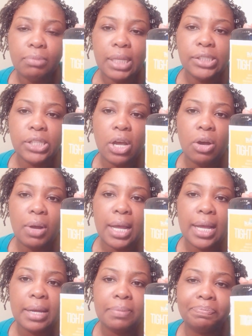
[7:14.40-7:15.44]

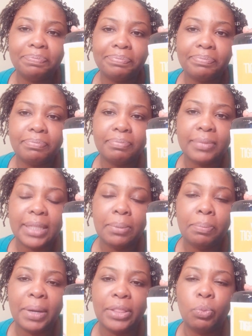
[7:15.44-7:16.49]
So
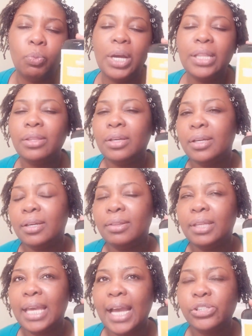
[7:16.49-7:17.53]
but what
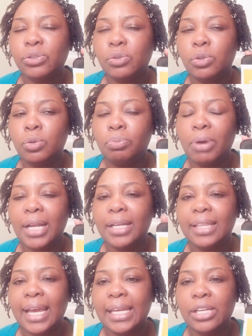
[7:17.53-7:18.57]
the actual
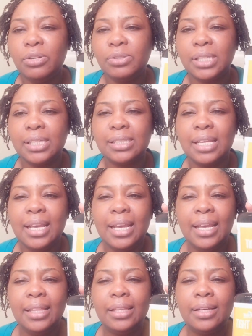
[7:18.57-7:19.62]
product that he uses,
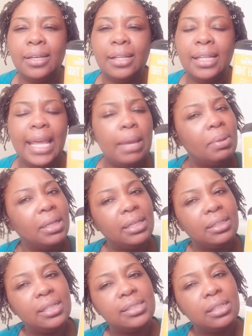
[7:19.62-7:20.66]
the
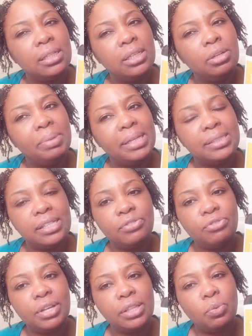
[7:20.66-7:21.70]
labeling looks a little bit
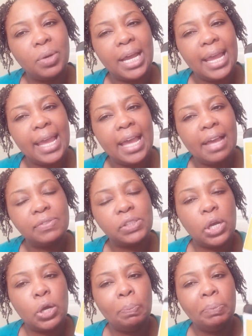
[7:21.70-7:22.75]
different than what I have.
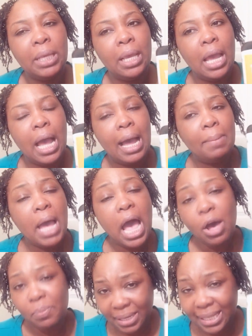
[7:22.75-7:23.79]
So I'm
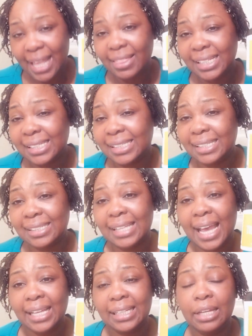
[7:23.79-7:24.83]
hoping that this is
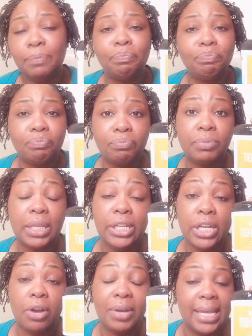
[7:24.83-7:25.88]
exactly,
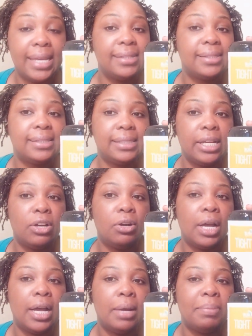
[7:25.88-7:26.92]
you know, it
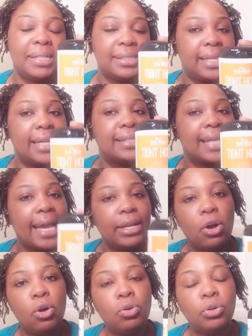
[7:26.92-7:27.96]
still, it said
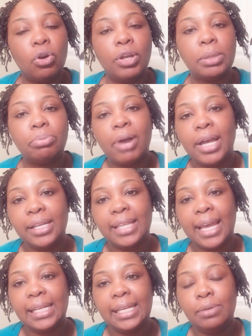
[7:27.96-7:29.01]
Tight Hold on the product
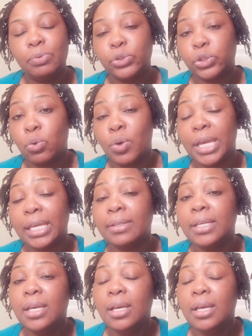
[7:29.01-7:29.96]
that he was showing